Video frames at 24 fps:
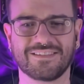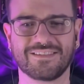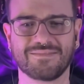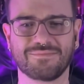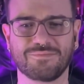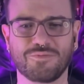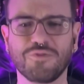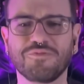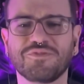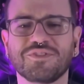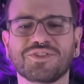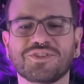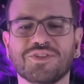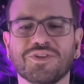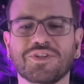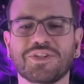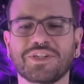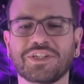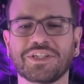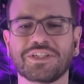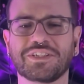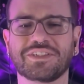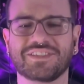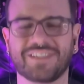Morph just turned
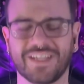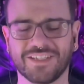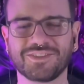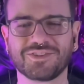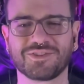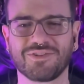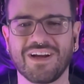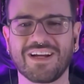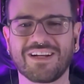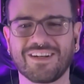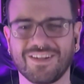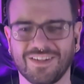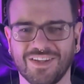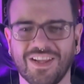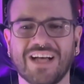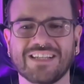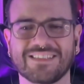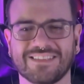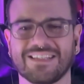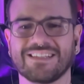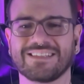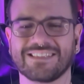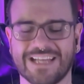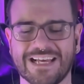into Deathstrike,
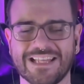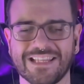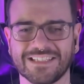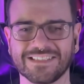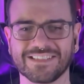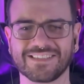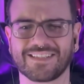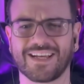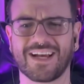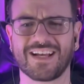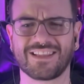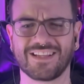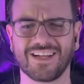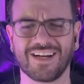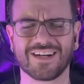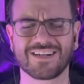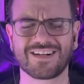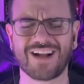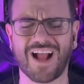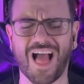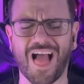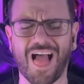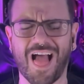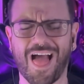Colossus, and then
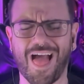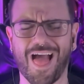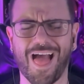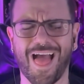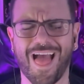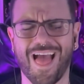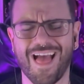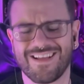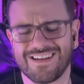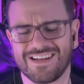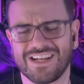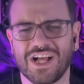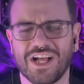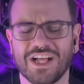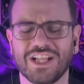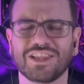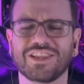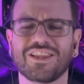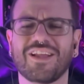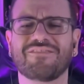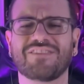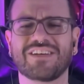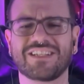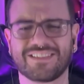Psylocke. Ah,
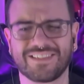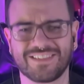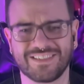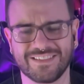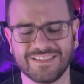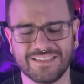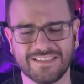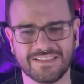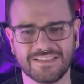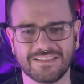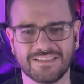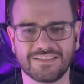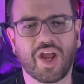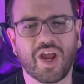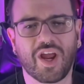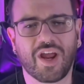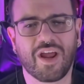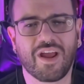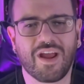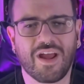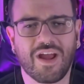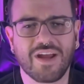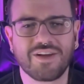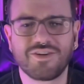love it.
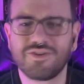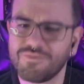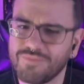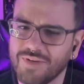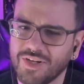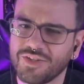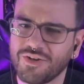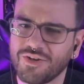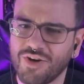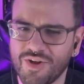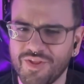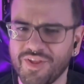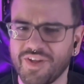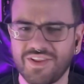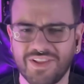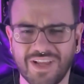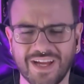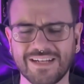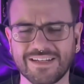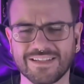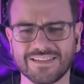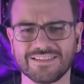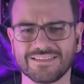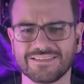I do wonder, are they,
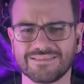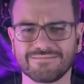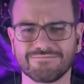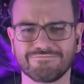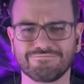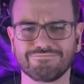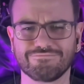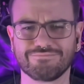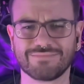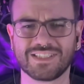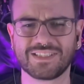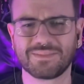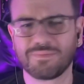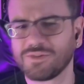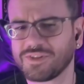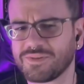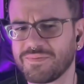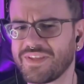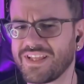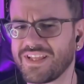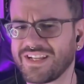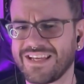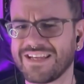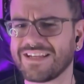like, it's supposed to
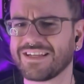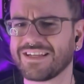be that he